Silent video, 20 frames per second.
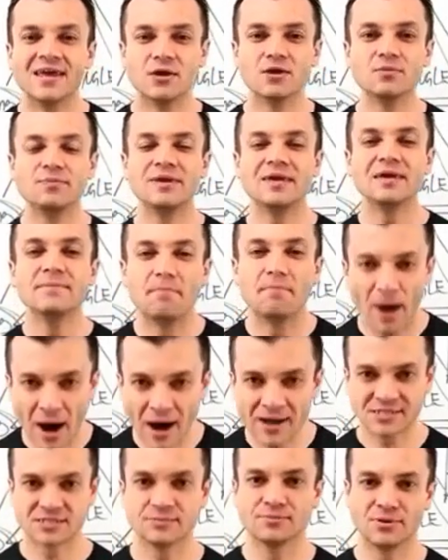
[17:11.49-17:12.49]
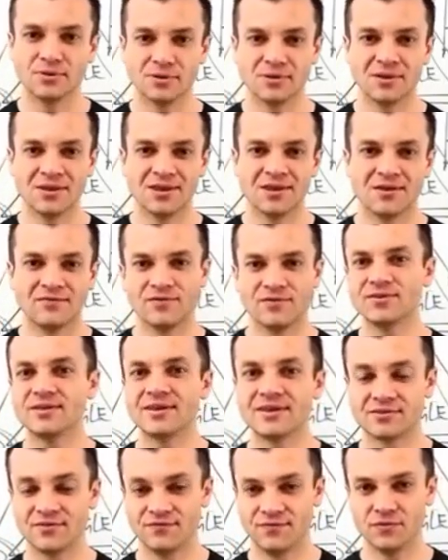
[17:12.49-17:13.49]
It will be impossible for you
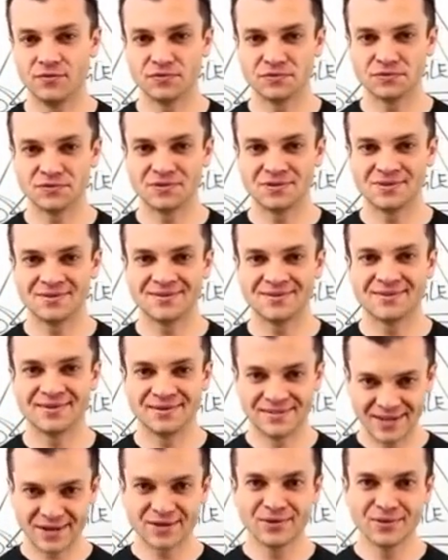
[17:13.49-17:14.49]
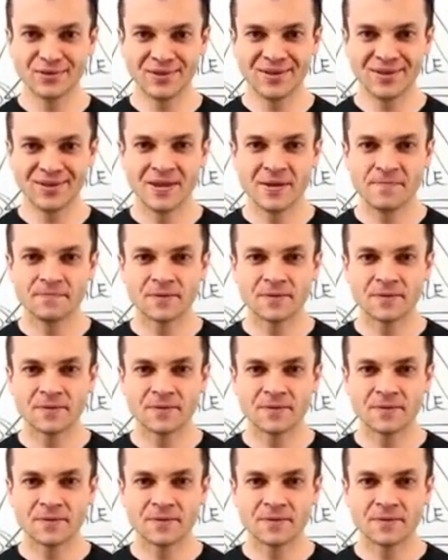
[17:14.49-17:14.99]
to get confused. Is that cool?